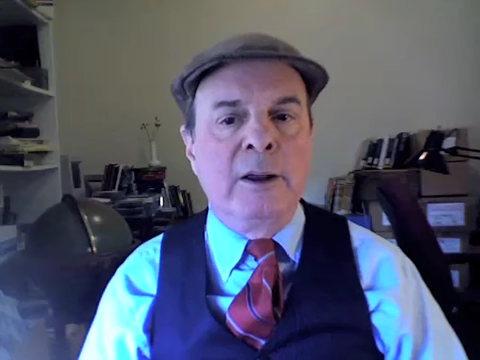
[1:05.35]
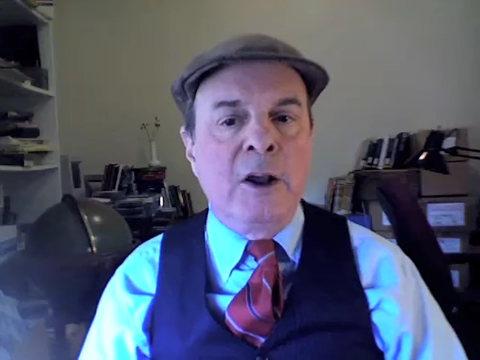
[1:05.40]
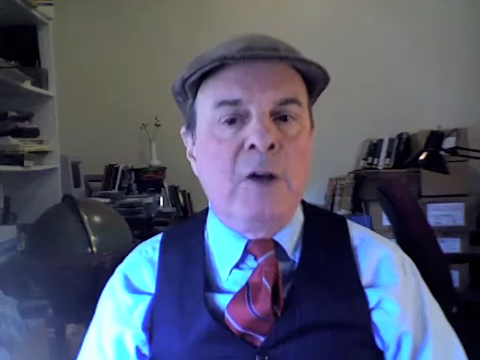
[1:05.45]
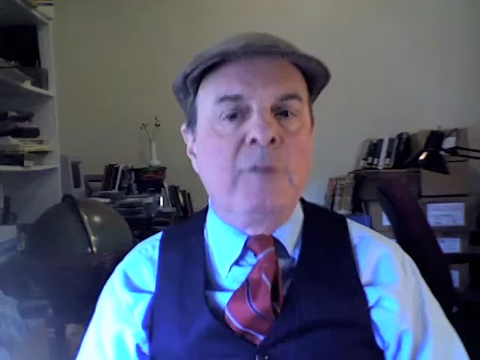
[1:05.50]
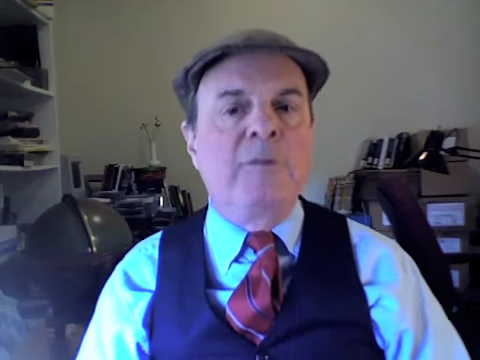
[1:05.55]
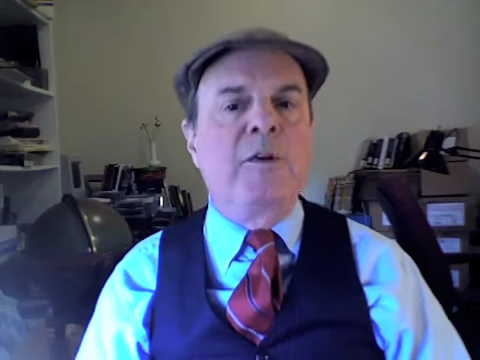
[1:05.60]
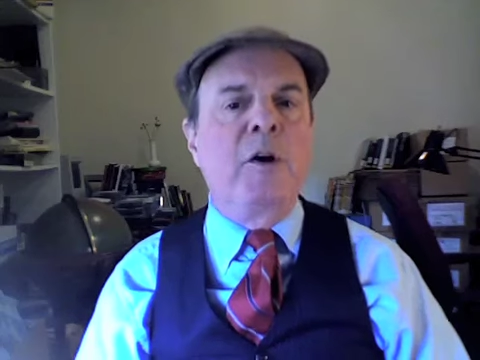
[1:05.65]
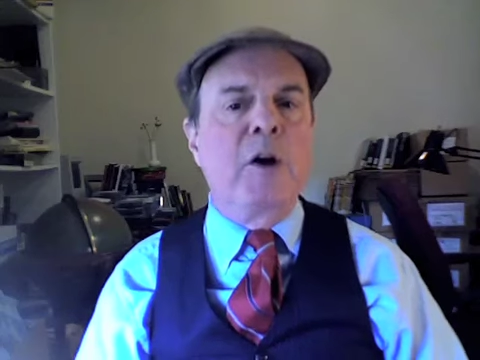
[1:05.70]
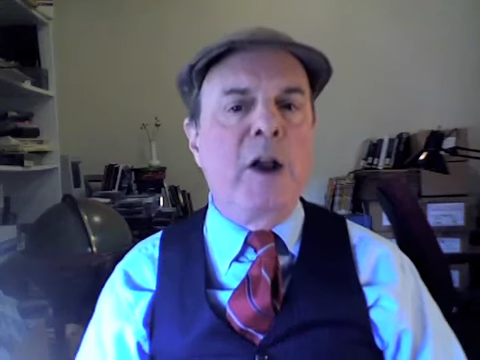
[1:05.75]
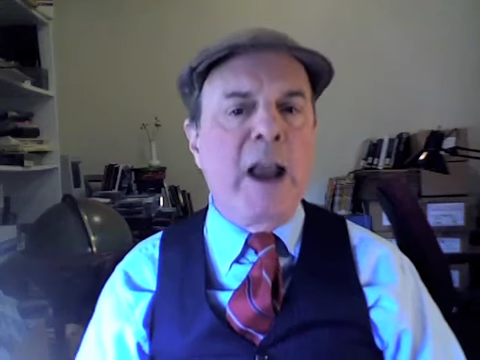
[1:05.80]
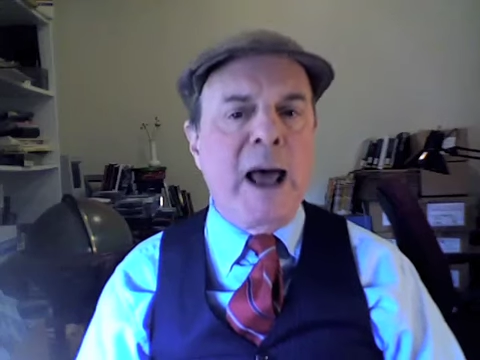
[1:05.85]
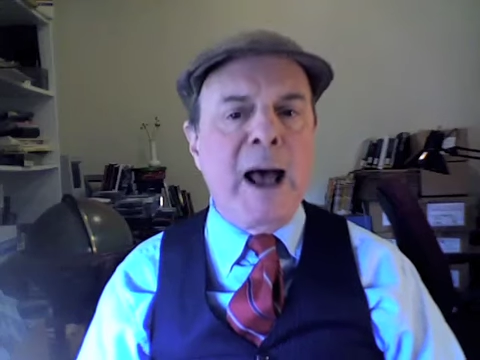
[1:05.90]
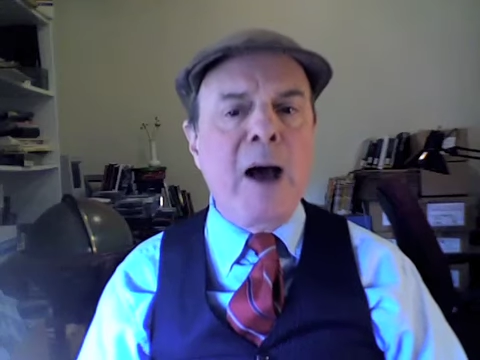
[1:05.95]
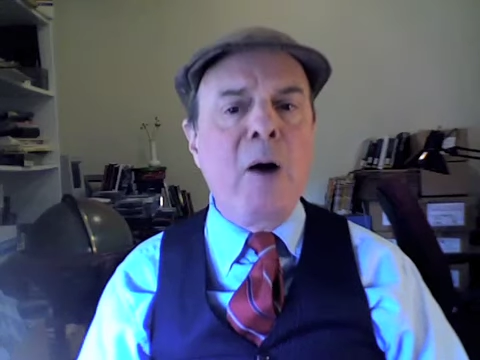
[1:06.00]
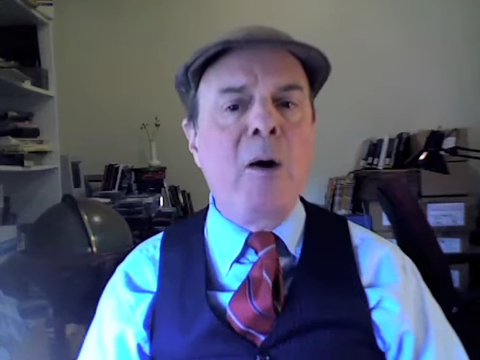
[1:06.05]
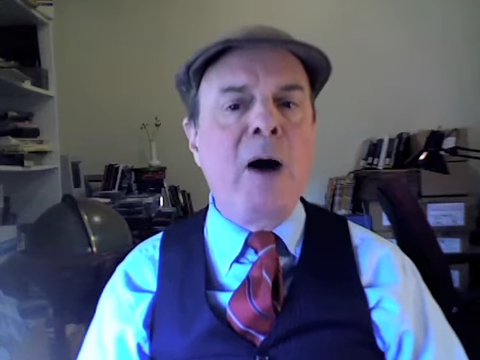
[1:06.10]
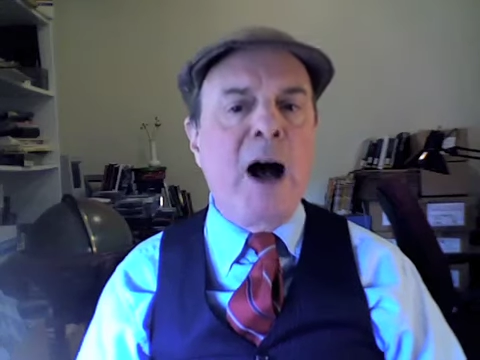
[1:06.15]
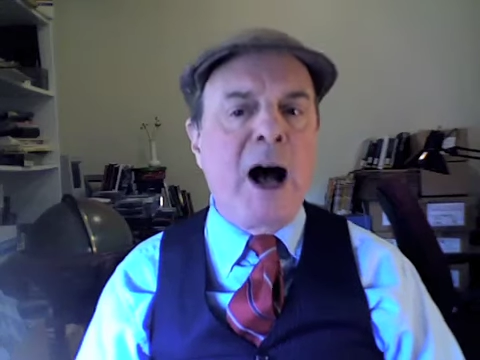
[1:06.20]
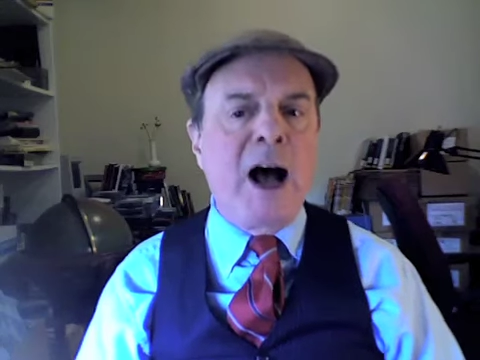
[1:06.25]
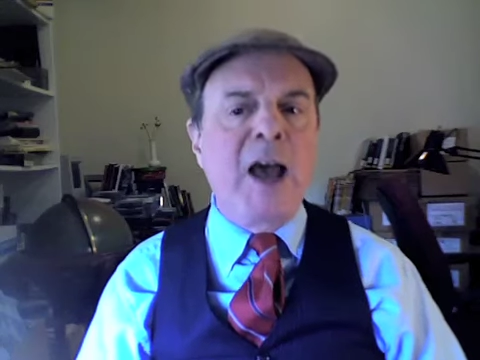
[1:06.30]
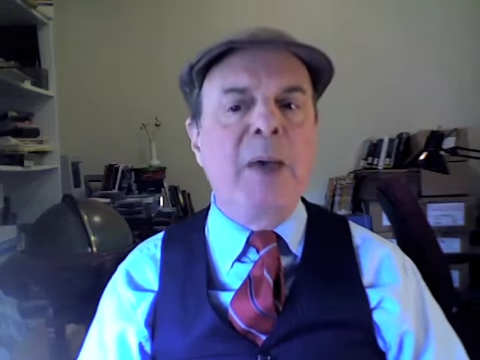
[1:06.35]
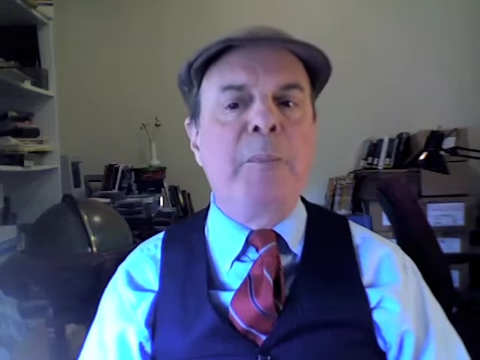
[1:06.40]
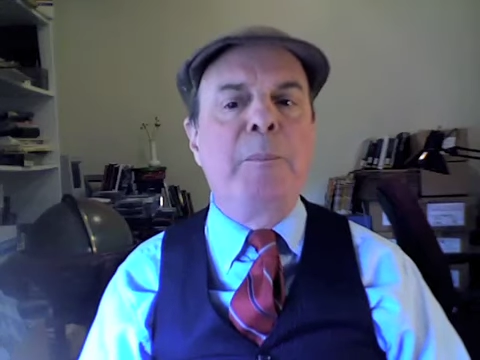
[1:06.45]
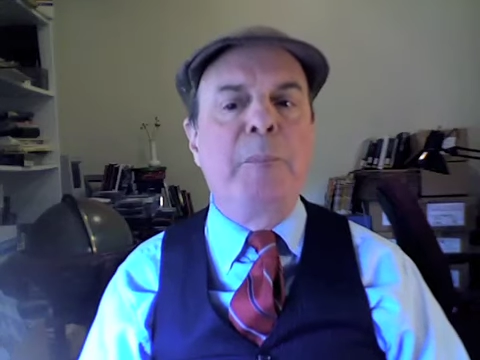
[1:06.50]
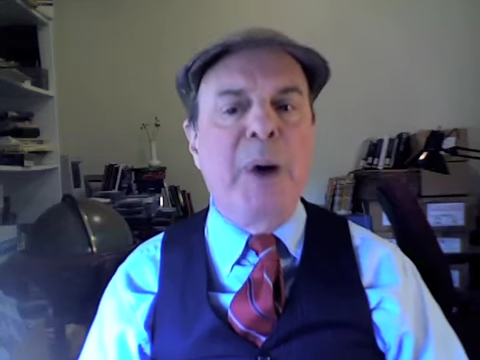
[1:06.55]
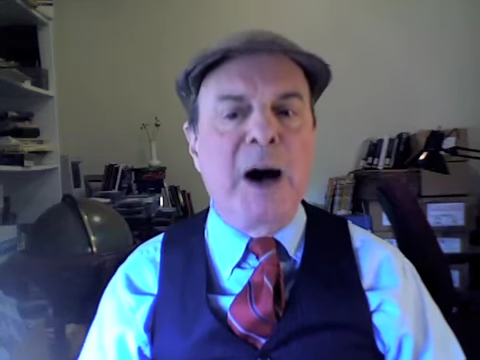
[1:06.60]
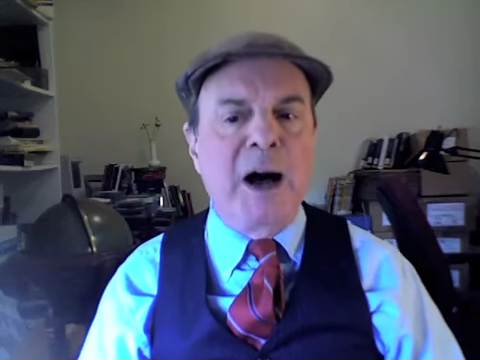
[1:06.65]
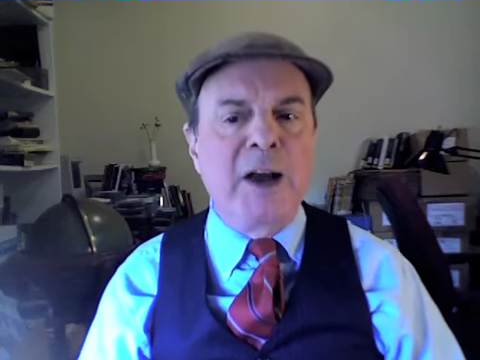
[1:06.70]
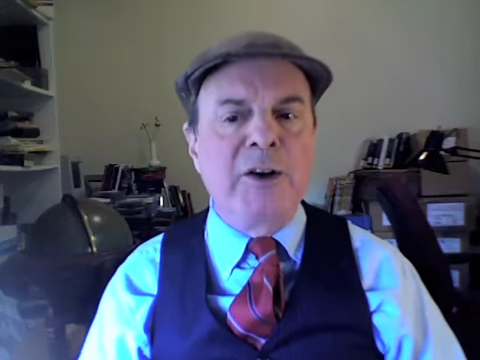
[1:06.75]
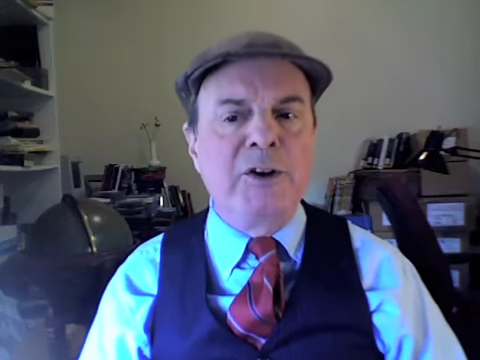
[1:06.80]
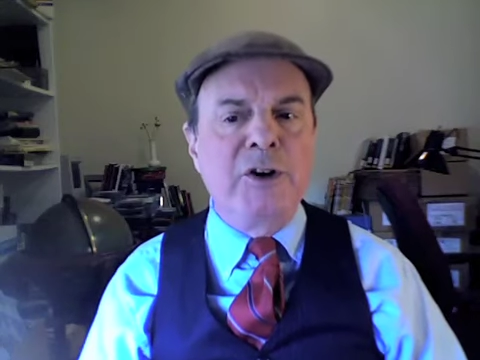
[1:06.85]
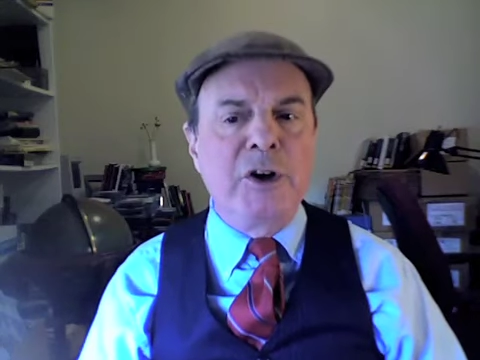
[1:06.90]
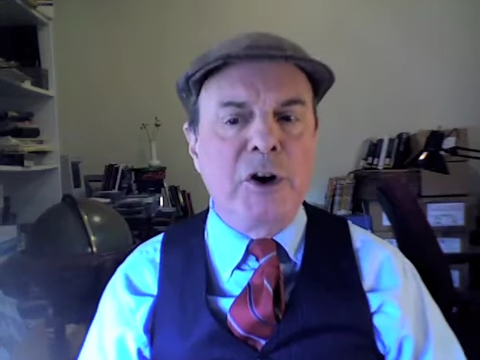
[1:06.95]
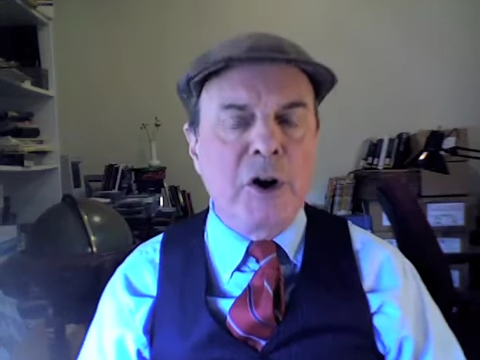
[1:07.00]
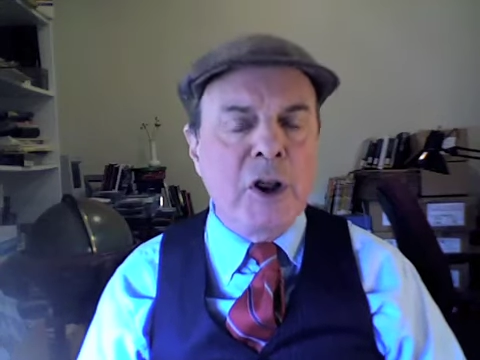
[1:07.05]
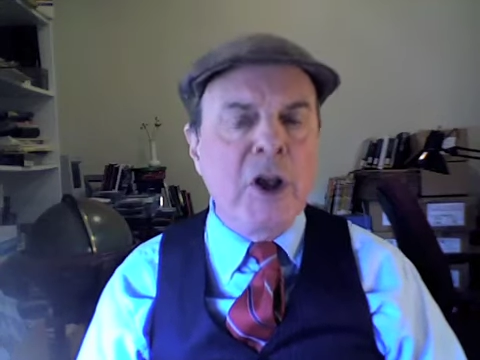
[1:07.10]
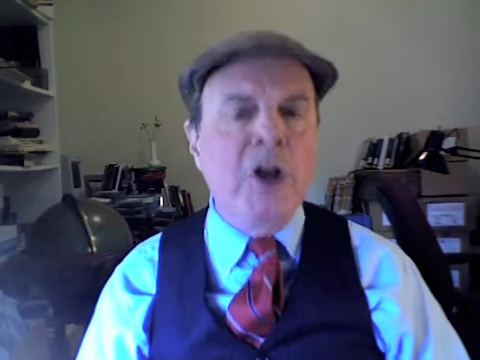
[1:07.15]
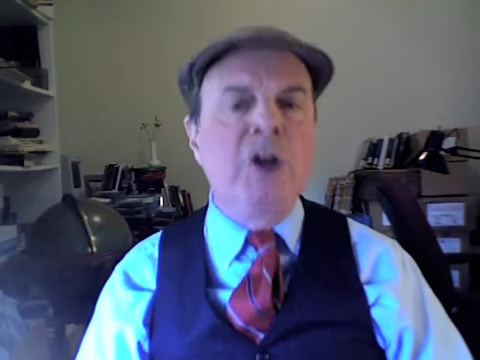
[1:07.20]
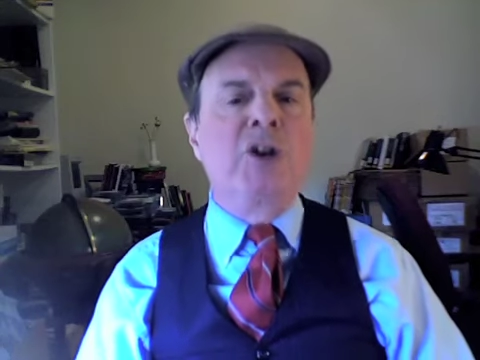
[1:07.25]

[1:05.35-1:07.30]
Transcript: For now I pondered,